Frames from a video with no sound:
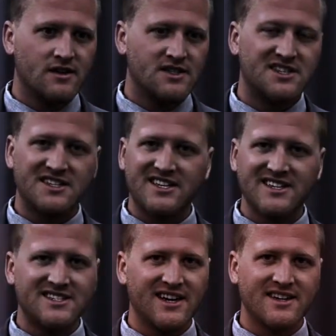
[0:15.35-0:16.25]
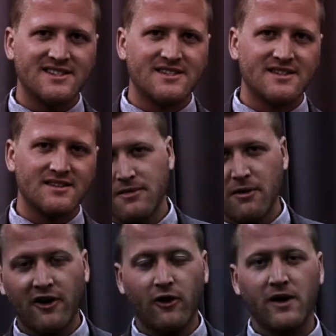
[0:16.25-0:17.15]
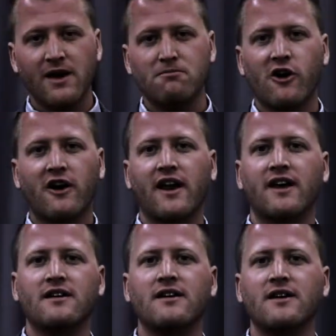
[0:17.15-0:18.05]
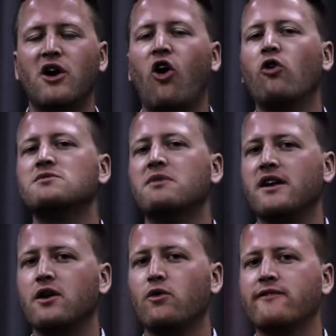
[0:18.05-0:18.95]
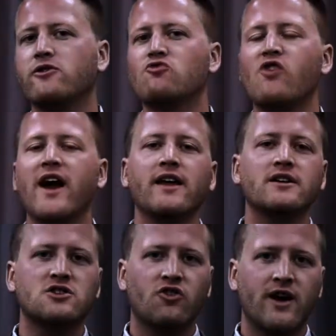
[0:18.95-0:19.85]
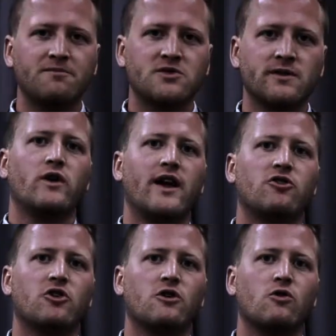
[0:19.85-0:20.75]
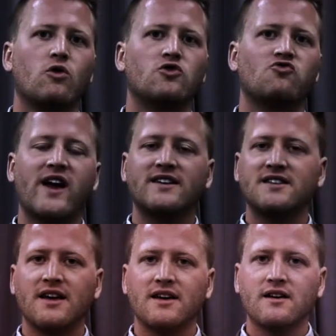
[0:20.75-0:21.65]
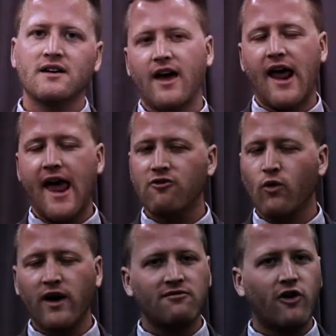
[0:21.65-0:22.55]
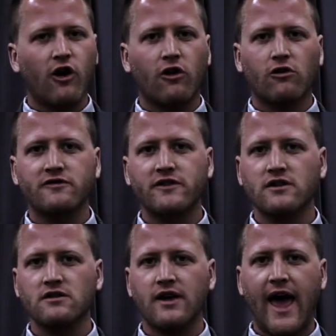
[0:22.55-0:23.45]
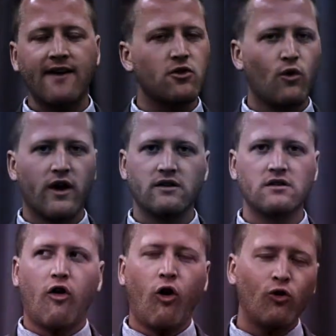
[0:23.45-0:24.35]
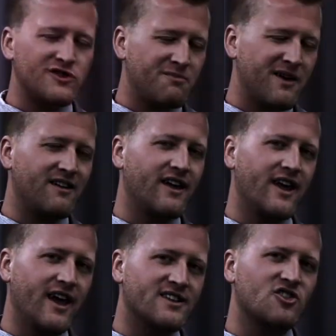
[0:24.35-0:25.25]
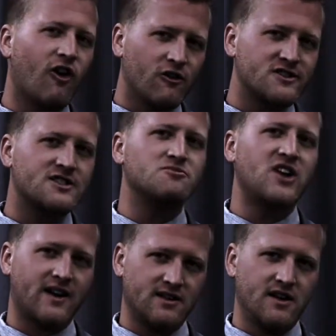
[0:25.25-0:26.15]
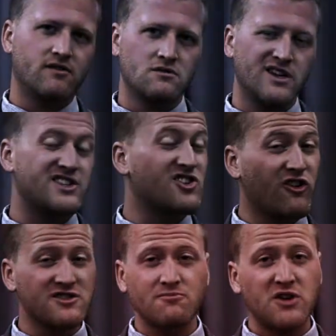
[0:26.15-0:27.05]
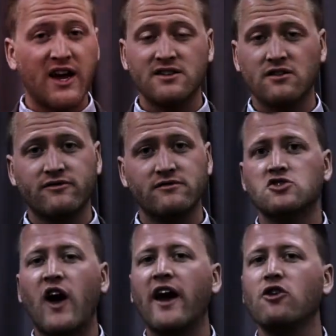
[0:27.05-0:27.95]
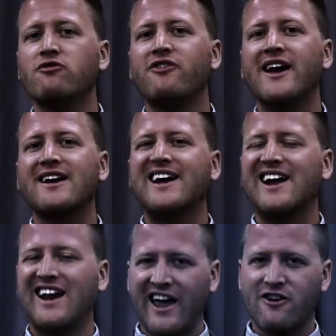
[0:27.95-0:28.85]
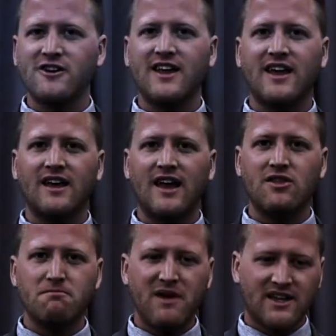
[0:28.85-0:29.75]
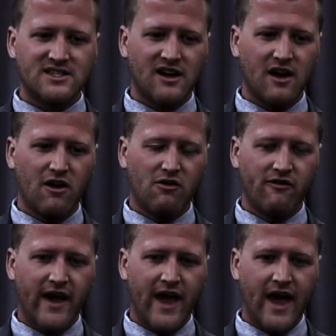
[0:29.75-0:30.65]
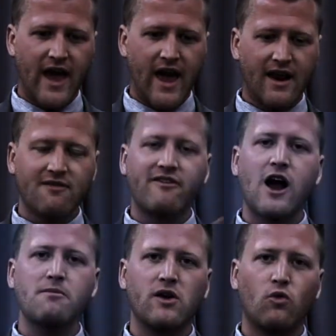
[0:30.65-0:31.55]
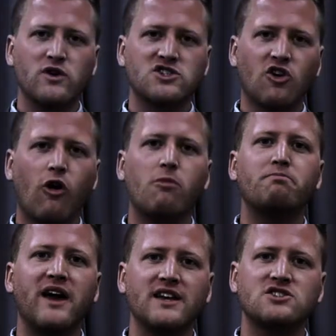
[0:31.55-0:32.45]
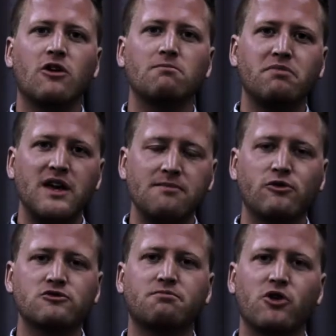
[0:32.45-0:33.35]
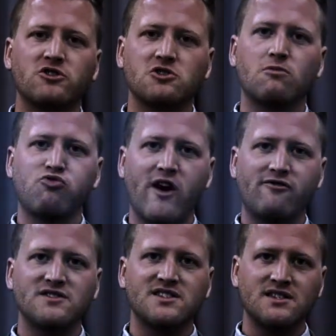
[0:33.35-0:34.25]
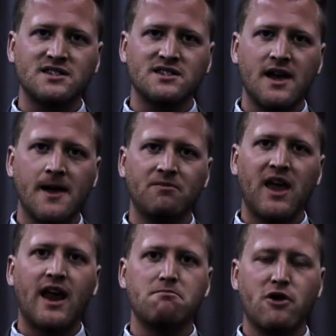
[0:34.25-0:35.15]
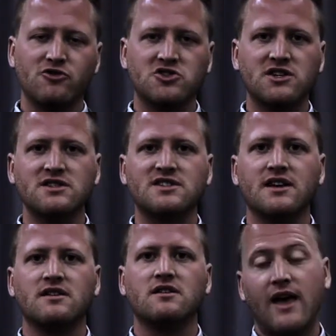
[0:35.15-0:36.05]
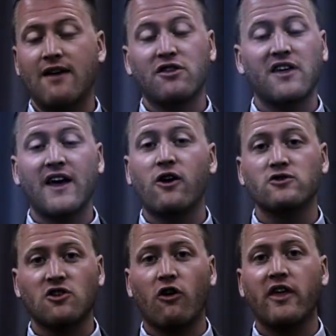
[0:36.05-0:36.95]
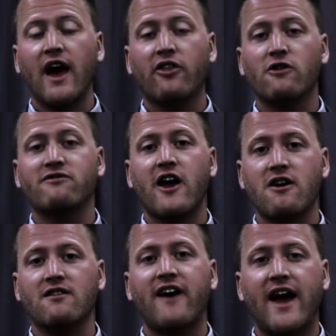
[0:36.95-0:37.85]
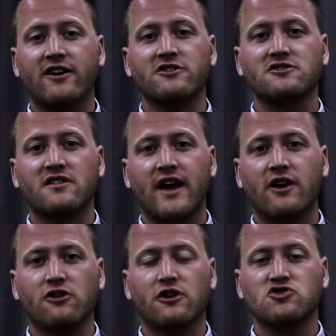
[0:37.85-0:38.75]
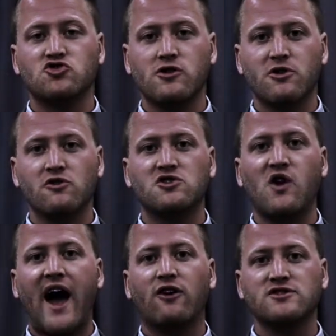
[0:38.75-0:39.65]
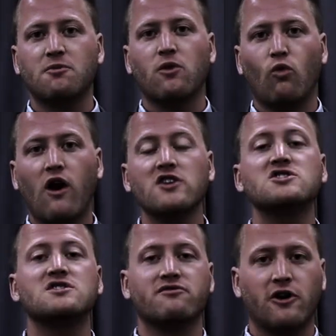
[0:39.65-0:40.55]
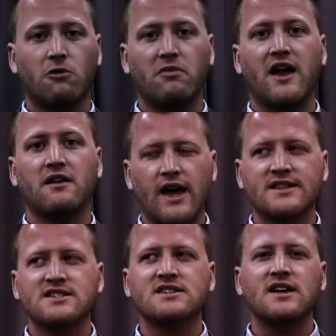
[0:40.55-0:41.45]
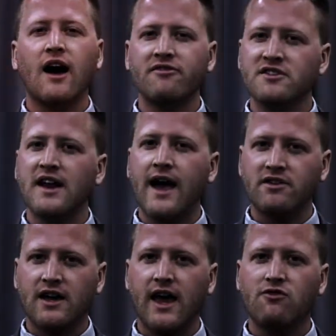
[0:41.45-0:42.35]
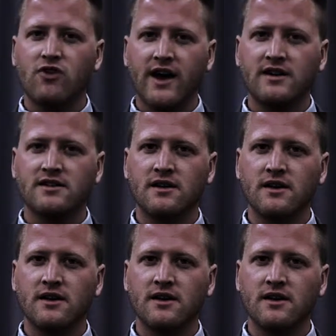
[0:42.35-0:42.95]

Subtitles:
statistics, maybe a little bit in marketing, but ultimately, whenever you're writing a script, whenever you're directing, and everyone involved, ultimately, it's all subjective. It's all subjective. So how do you find clarity in the midst of an environment which is all based on people's personal preferences and emotions and everything else, all the other varying factors that could contribute to how someone watches a film then? It's tough to navigate, right?